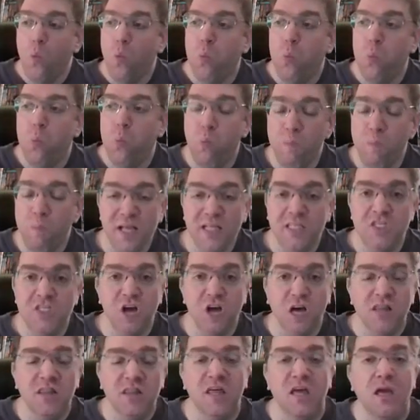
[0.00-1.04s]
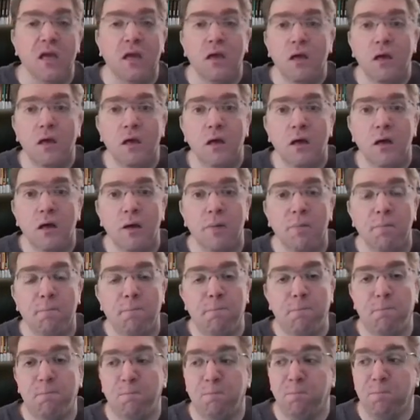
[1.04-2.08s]
means nothing.
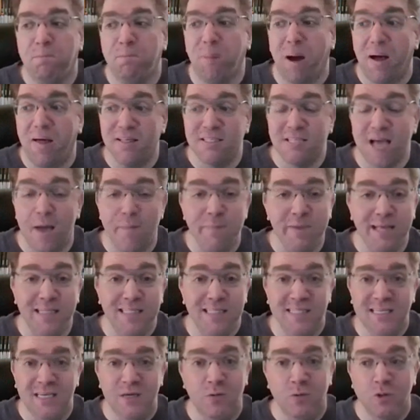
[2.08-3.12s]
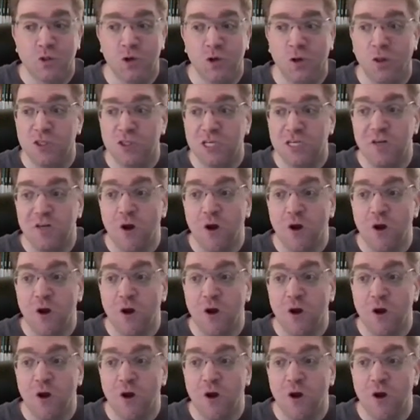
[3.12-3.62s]
By the time you get to sequel trilogy,